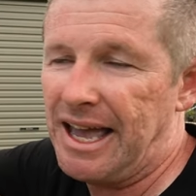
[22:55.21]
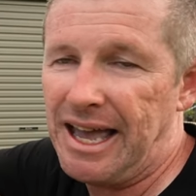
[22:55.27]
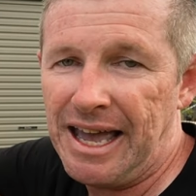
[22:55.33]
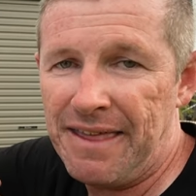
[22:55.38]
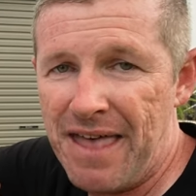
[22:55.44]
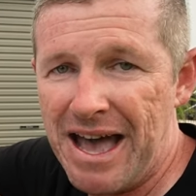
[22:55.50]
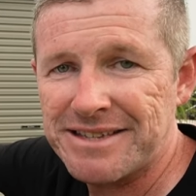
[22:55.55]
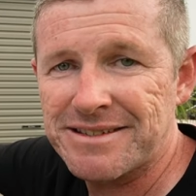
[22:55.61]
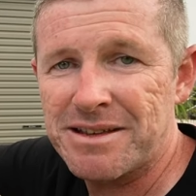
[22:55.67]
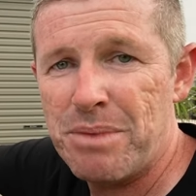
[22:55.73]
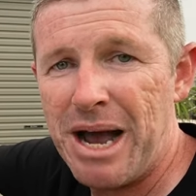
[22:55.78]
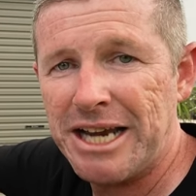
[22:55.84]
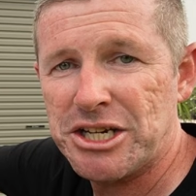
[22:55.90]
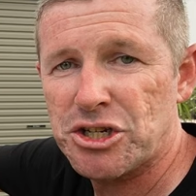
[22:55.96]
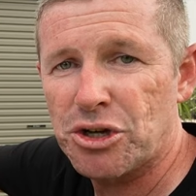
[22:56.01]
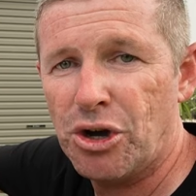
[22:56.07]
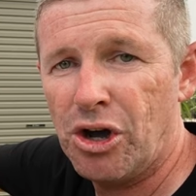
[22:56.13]
And that's to
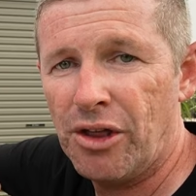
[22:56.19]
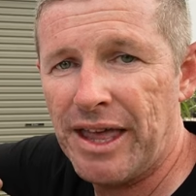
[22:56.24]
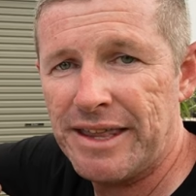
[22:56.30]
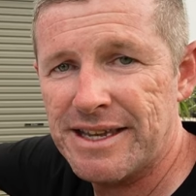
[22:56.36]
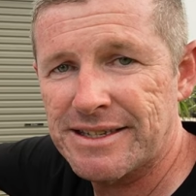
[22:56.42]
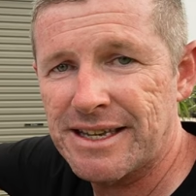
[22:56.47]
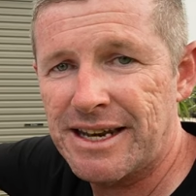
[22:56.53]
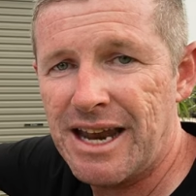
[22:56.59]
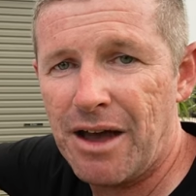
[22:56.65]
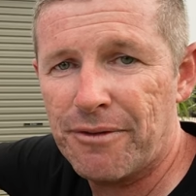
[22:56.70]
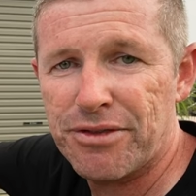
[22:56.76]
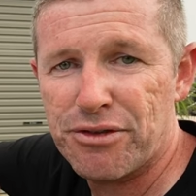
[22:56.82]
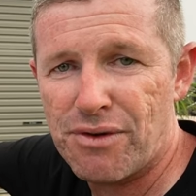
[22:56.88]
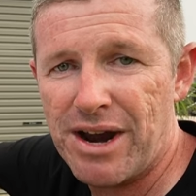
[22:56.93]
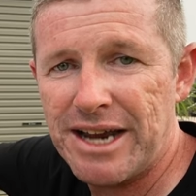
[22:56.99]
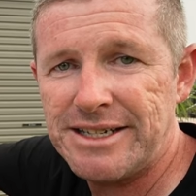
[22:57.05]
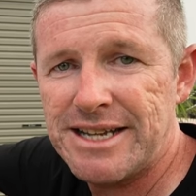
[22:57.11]
make sure that there's enough
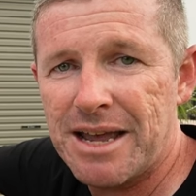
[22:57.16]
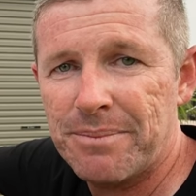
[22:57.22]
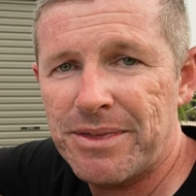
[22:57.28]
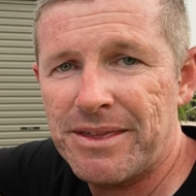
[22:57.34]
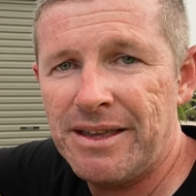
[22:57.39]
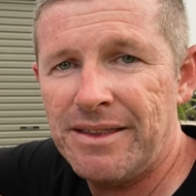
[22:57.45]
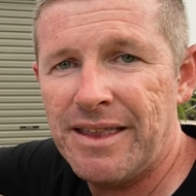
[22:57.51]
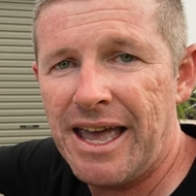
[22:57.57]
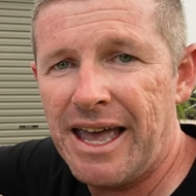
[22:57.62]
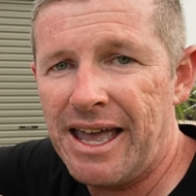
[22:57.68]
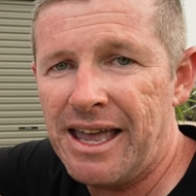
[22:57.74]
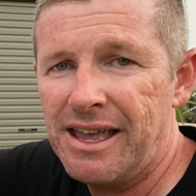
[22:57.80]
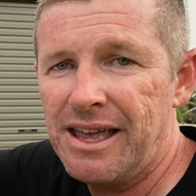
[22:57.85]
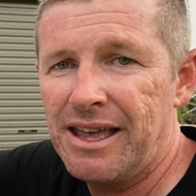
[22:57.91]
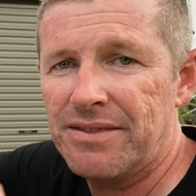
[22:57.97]
thread depth in there